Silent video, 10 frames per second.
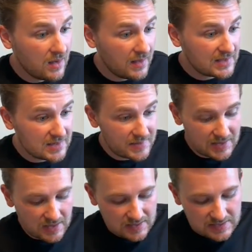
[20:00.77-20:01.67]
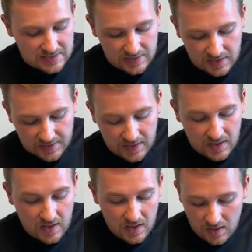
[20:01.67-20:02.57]
that's something to consider.
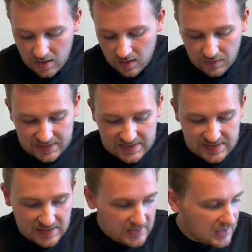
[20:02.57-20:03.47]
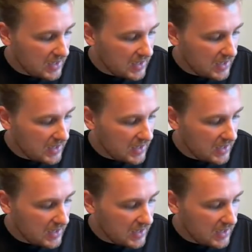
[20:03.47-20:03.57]
Let's see